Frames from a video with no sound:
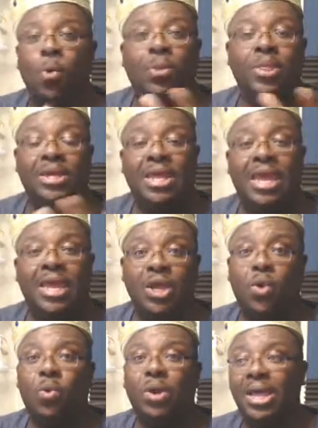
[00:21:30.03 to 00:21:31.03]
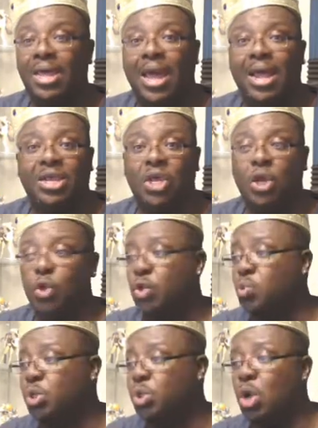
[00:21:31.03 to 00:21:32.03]
When the king and queen got killed,
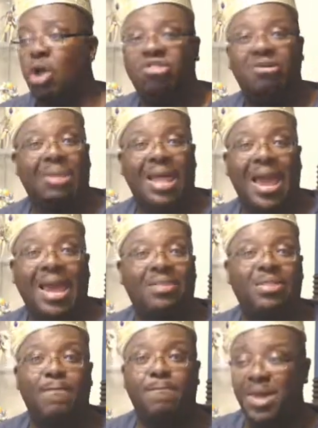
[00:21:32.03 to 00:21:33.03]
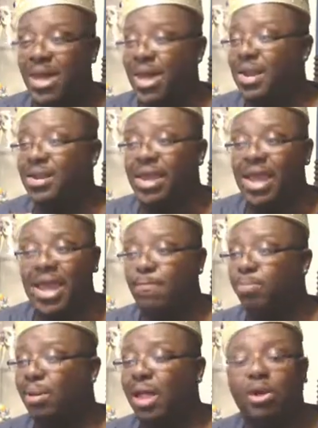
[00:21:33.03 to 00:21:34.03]
you saw them lying in the bed,
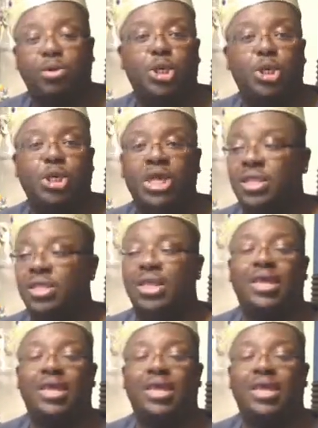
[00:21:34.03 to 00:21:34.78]
dead, blood on the sheets.